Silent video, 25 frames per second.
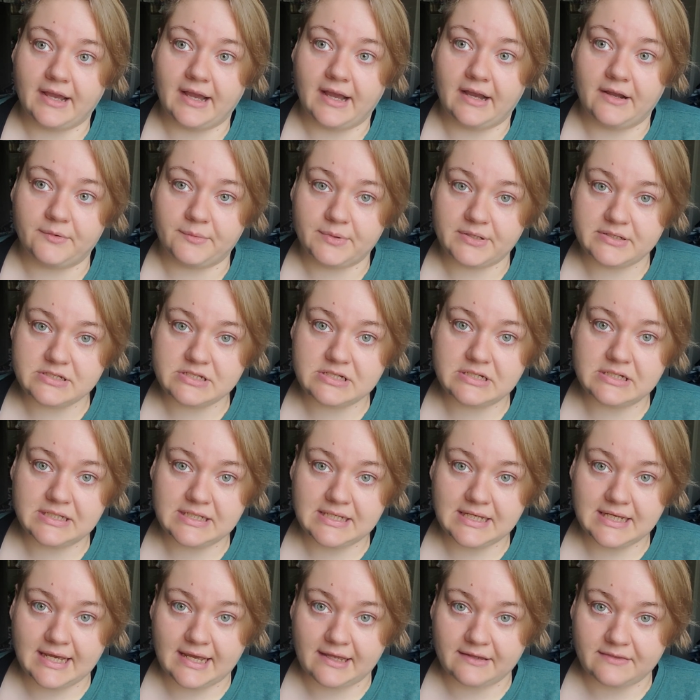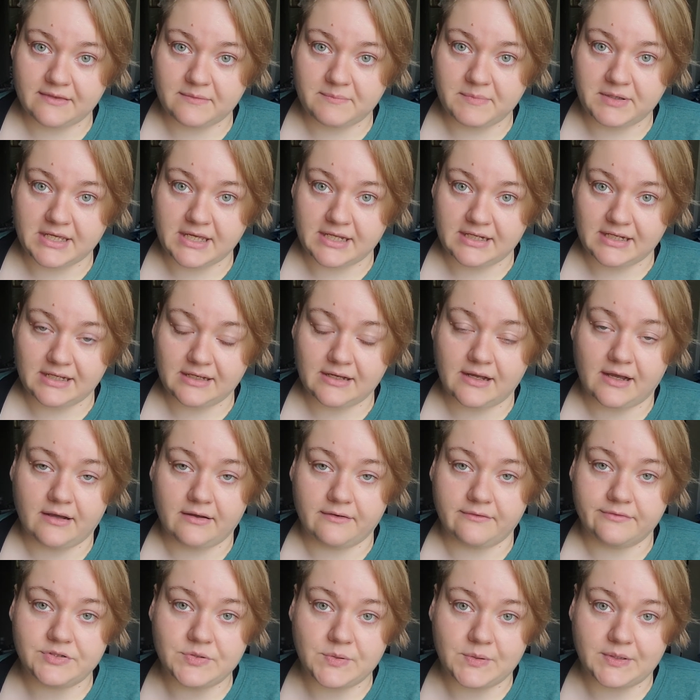originally at the beginning
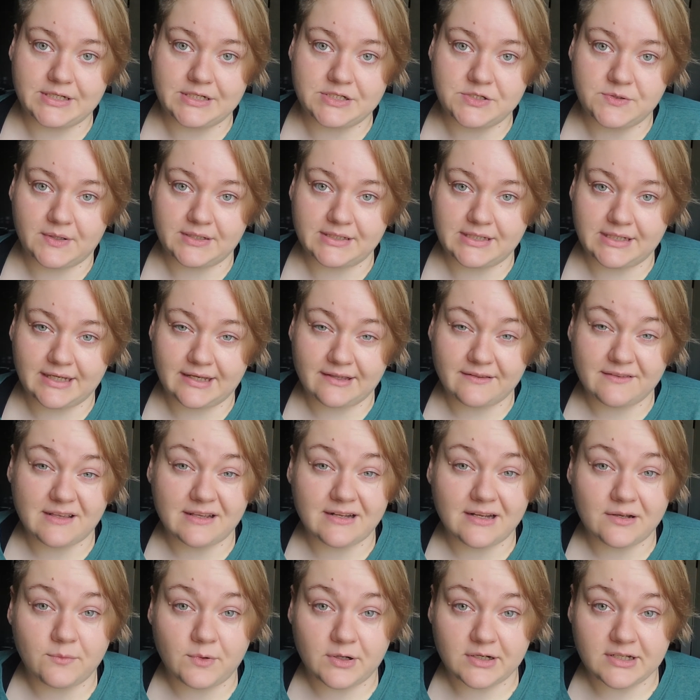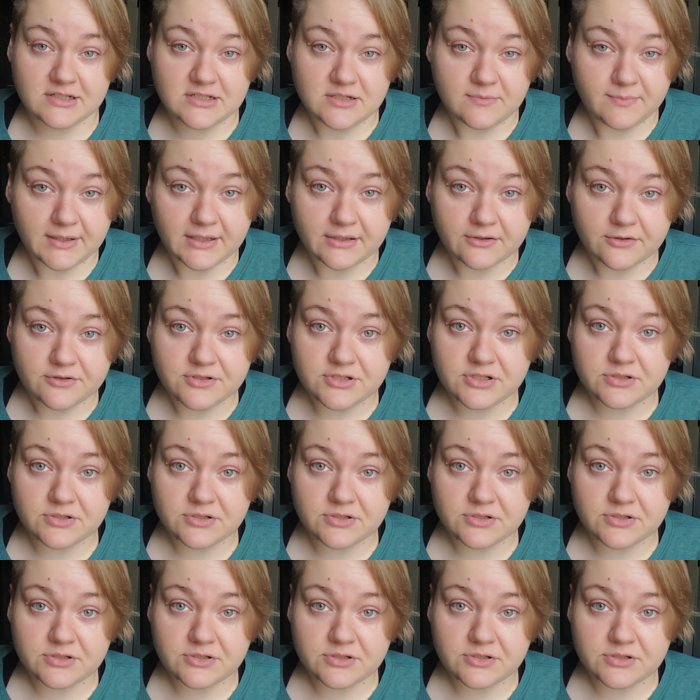of 2020, I said I wanted to be under